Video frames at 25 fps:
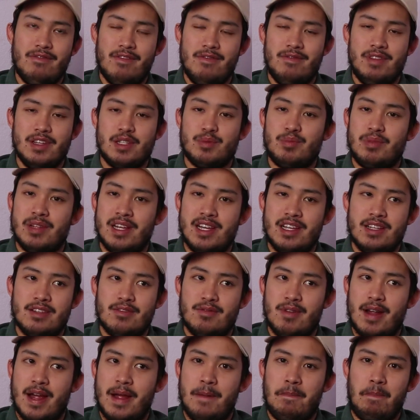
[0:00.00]
of this place,
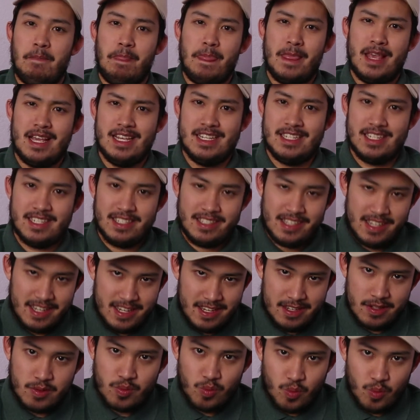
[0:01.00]
right? He
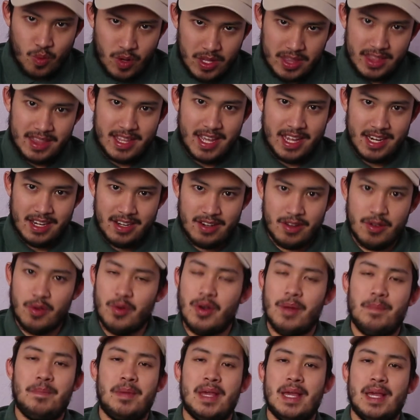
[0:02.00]
sees what they do
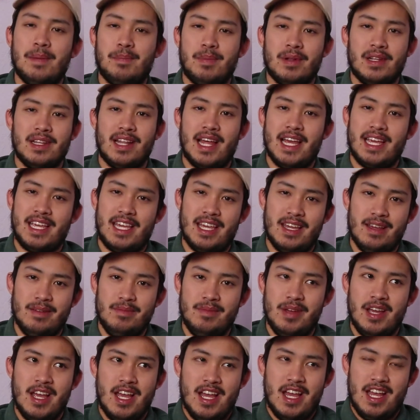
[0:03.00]
to people like
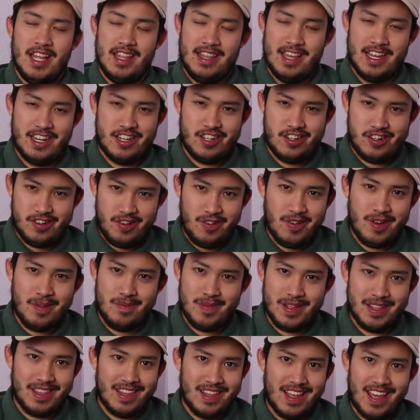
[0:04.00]
him. They shoot
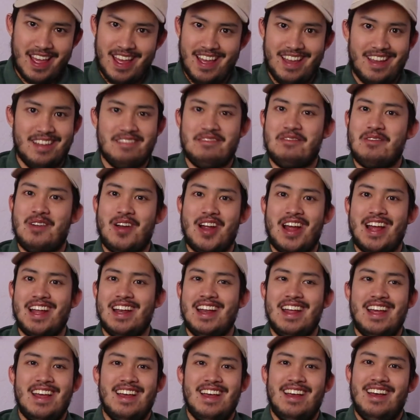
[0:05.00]
him in the head,
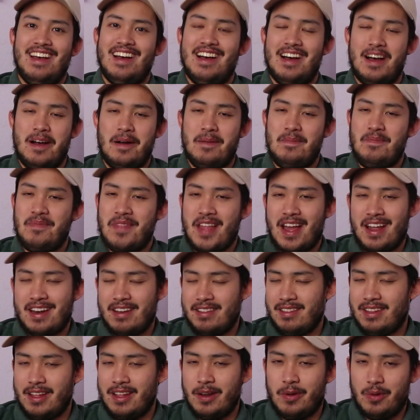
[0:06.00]
right?
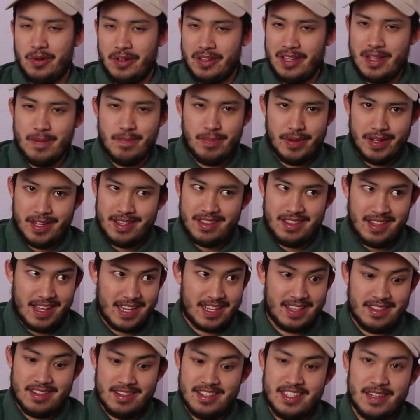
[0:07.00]
Not literally, but
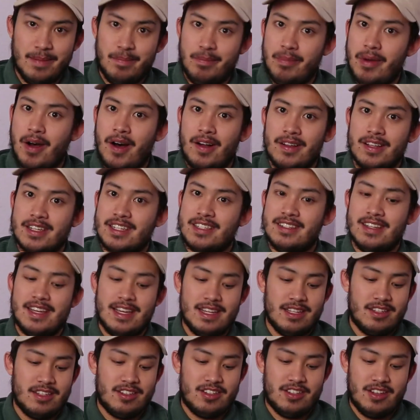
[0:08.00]
like symbolically.
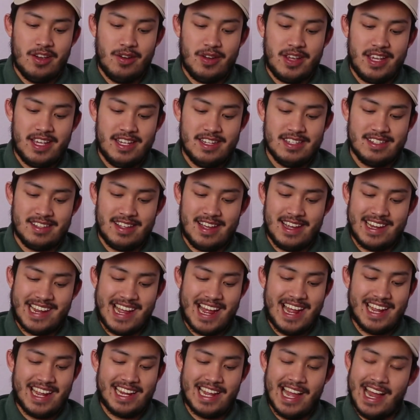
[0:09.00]
And so he's like,
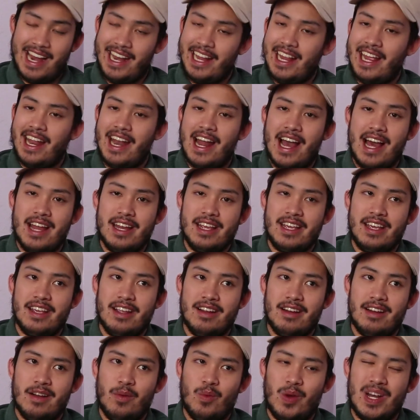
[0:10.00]
I gotta get out of
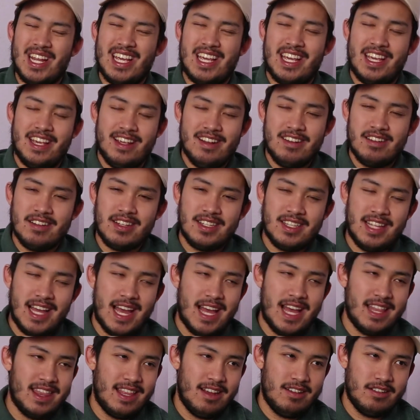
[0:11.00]
here. And when he hears
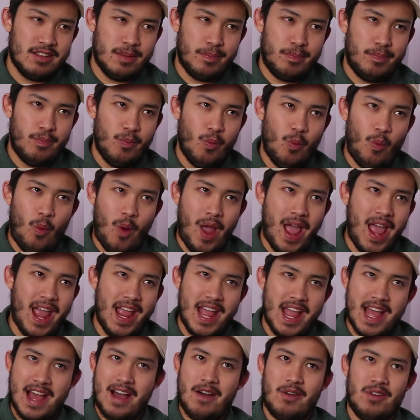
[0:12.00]
that there's a
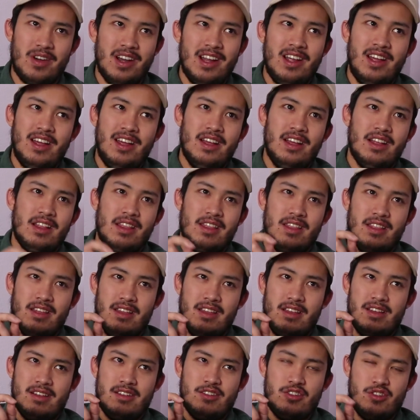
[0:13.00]
way out,
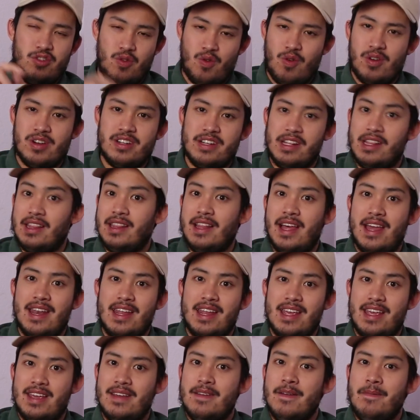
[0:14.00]
the George and
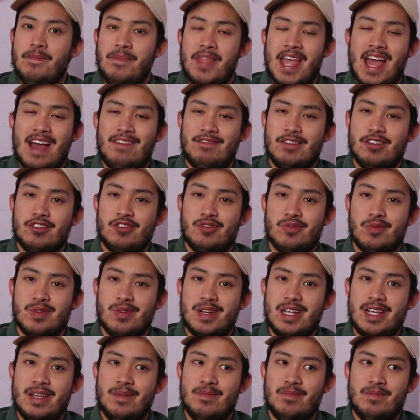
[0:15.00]
Lenny have a
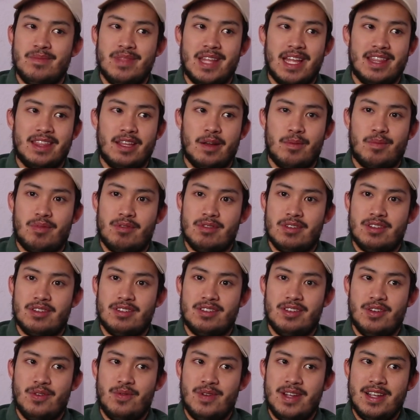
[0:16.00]
dream that they're
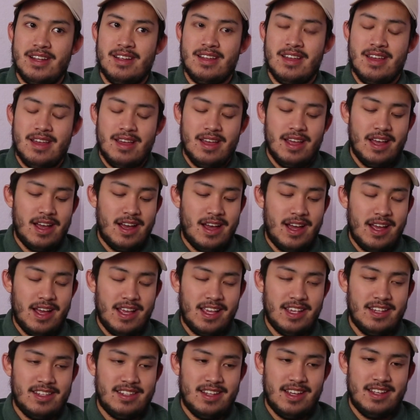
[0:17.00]
pursuing.
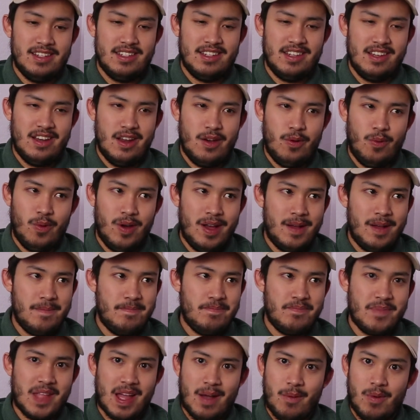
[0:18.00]
He says, you know
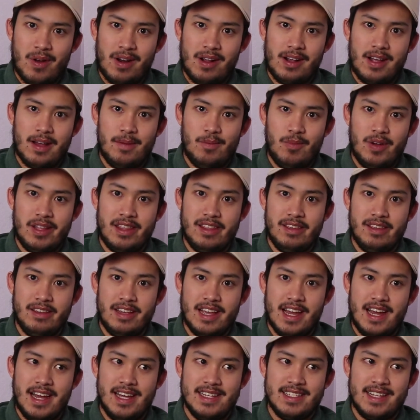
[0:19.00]
what? I want to come with you
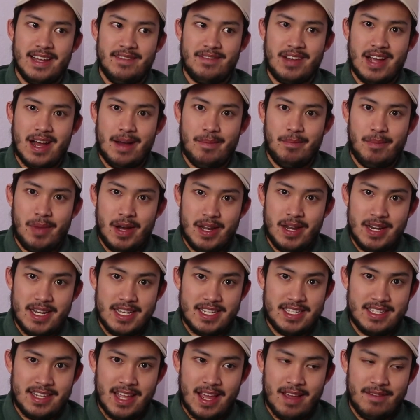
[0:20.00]
guys. I've got money
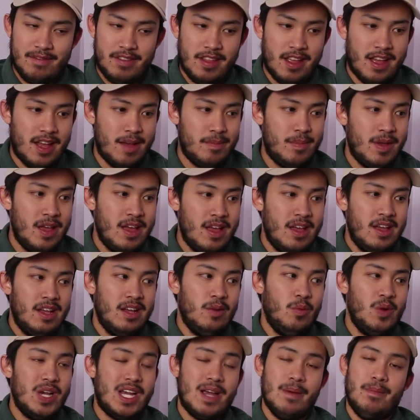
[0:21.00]
saved up.
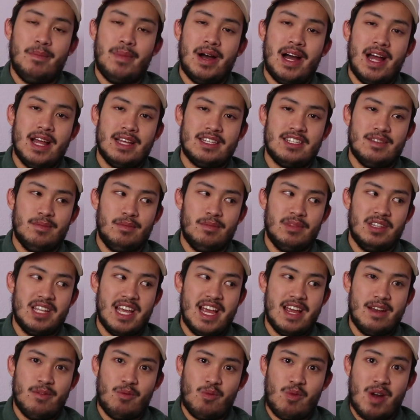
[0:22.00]
We could buy some
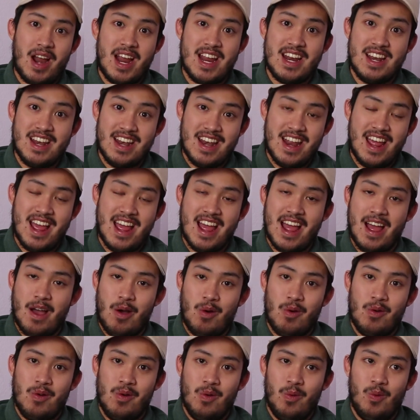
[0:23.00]
land right
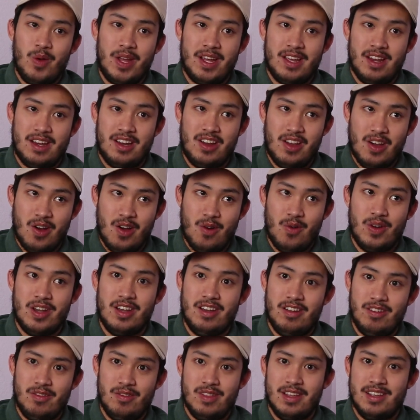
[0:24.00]
now. We could go
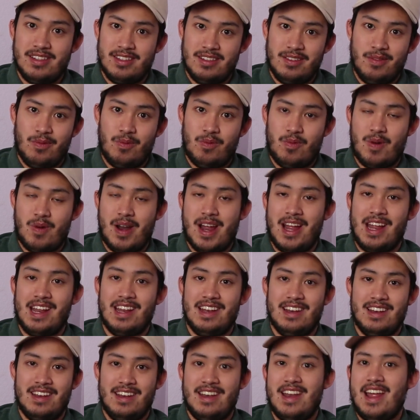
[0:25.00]
and do this right
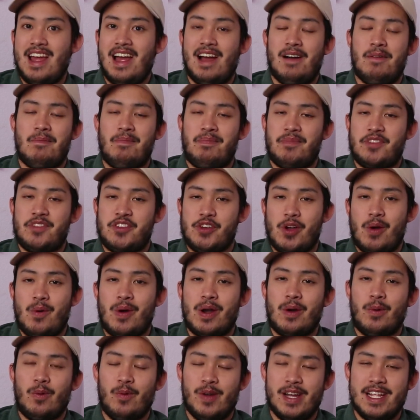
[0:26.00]
now. So I
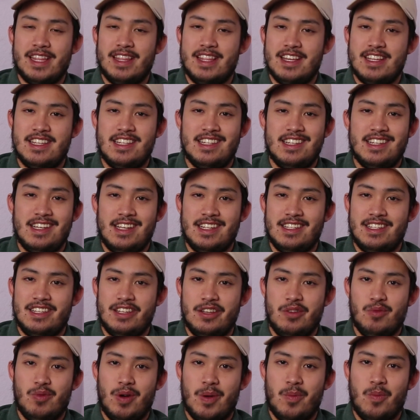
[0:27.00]
want to read this scene to
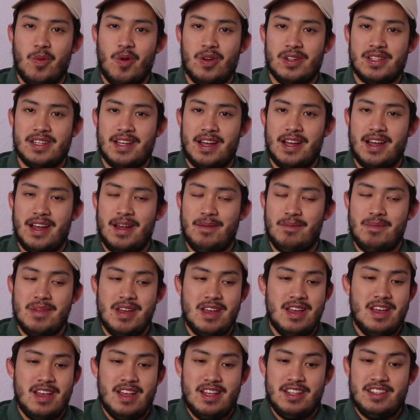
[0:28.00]
you one more time
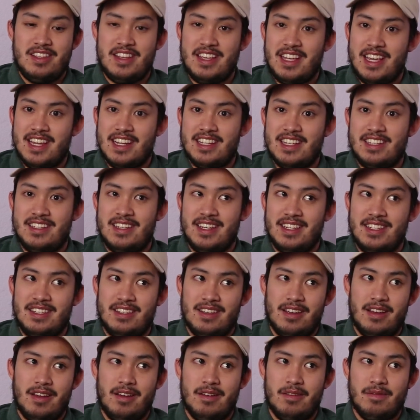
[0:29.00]
so you can get a sense
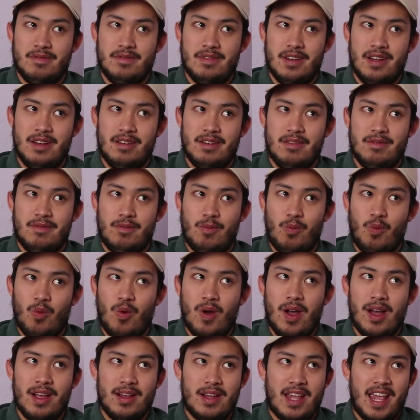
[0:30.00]
of
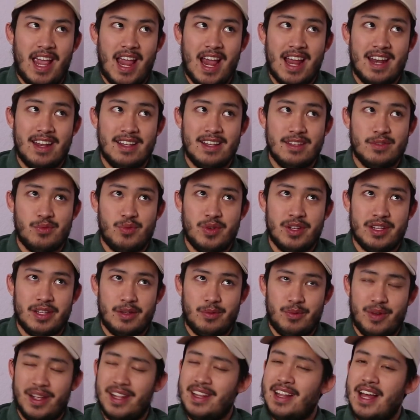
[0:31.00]
what Candy's really
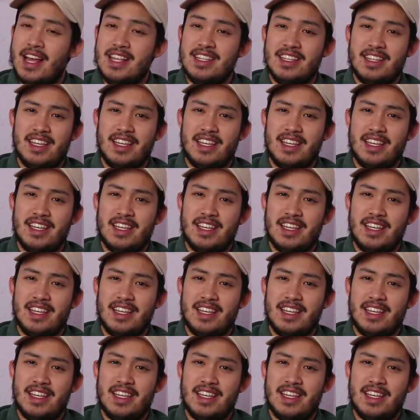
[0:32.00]
realizing